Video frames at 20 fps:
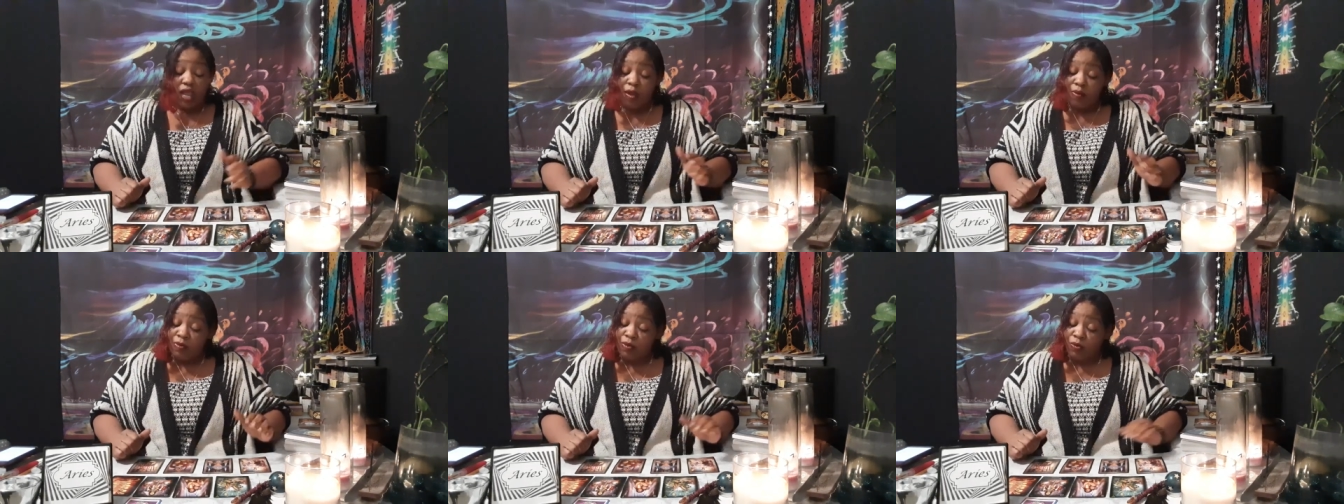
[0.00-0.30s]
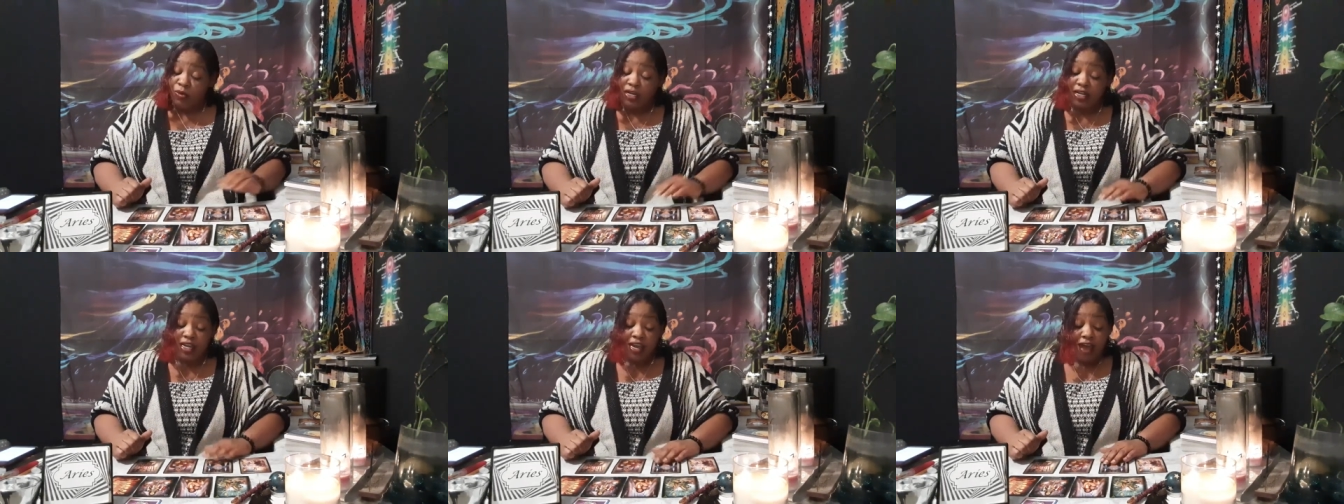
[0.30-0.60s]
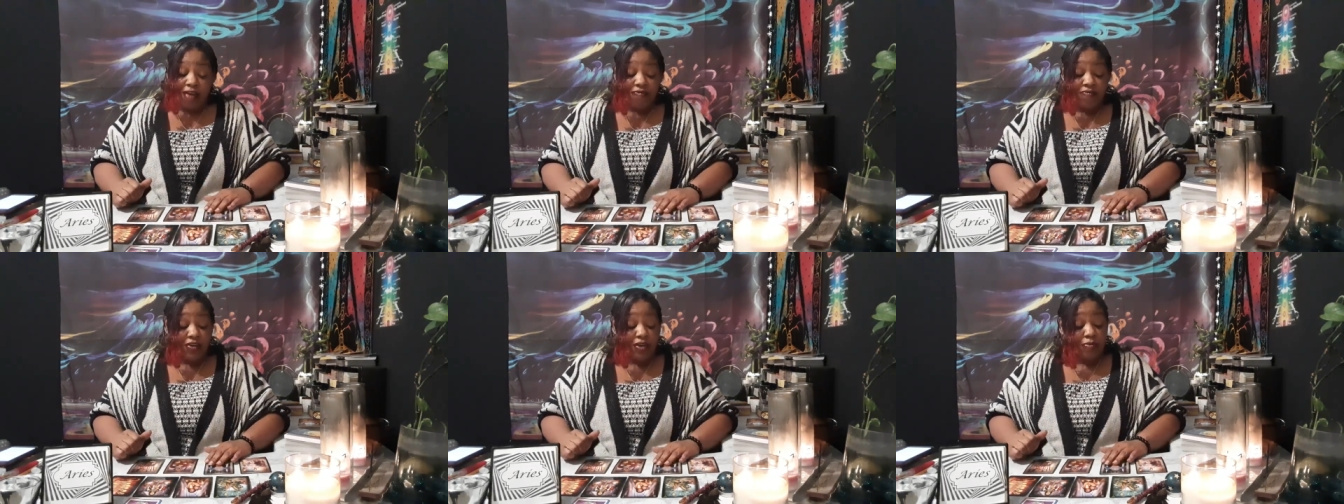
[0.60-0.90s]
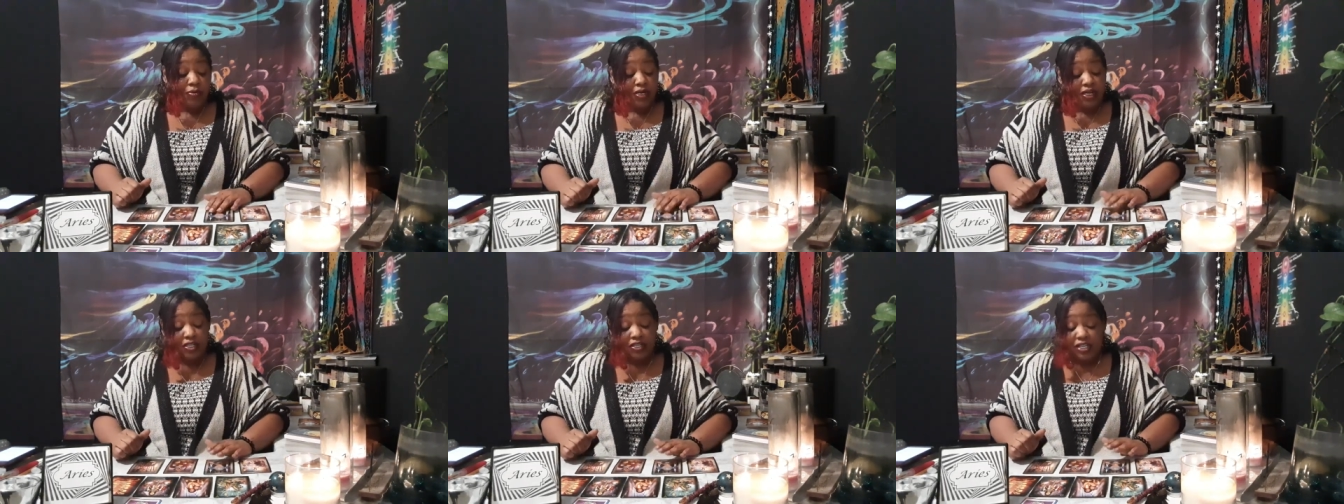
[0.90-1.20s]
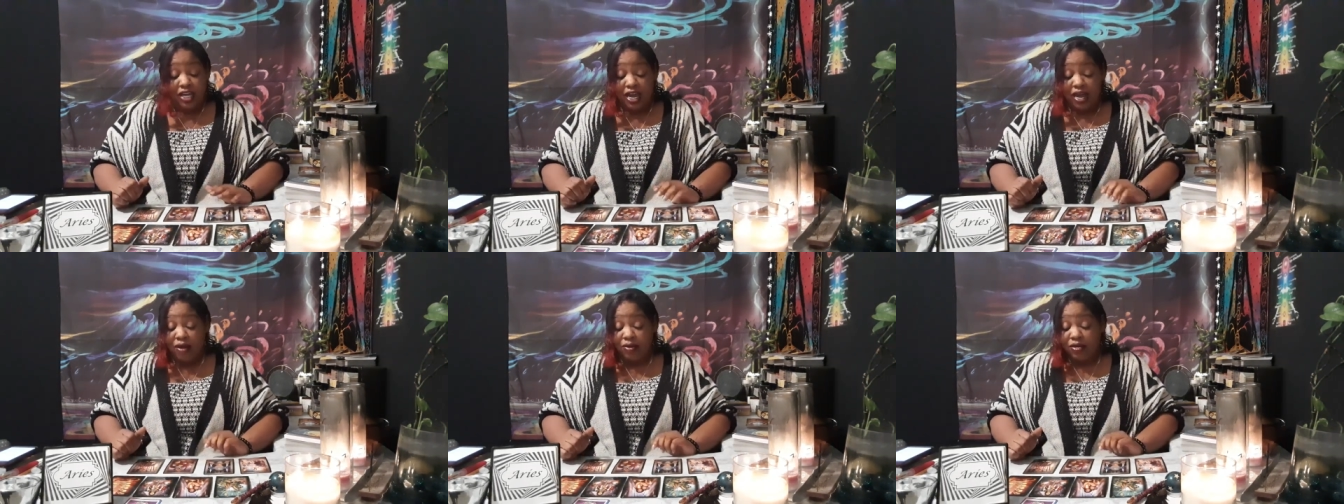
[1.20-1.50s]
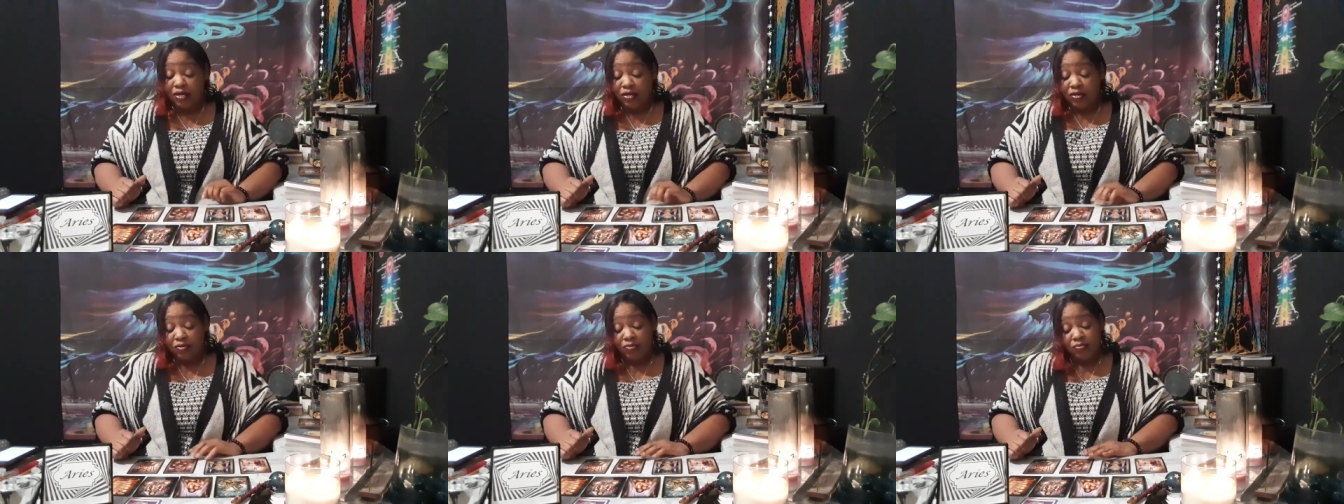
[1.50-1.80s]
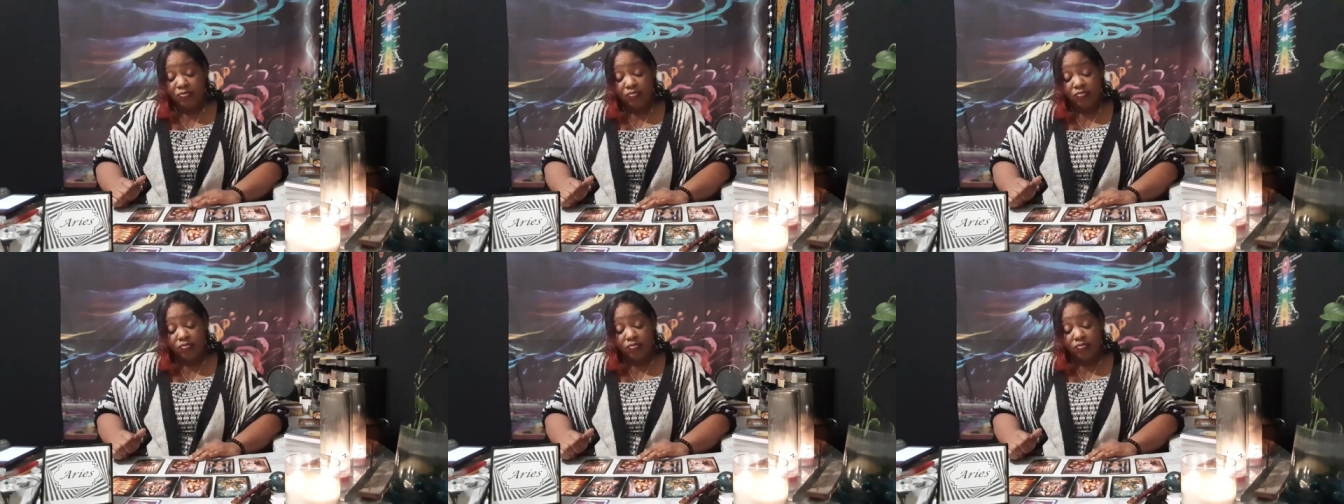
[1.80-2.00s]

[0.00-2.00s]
We got feminine down here.